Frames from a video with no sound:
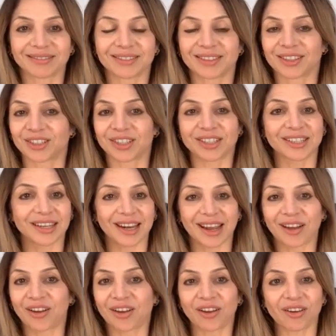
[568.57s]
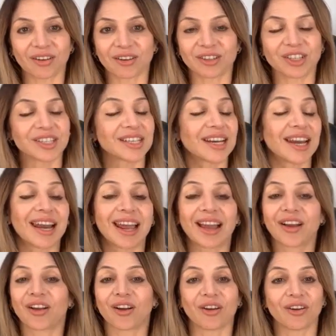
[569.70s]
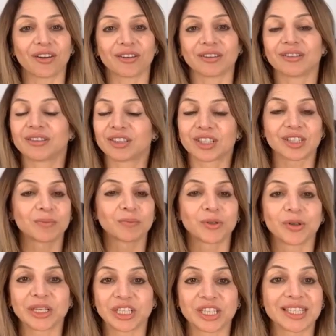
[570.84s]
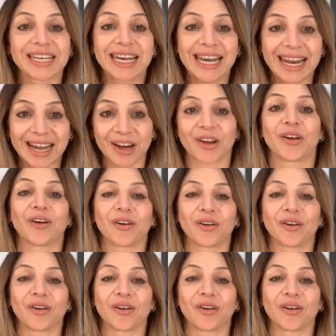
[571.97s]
So just let go, just let go, just let it go.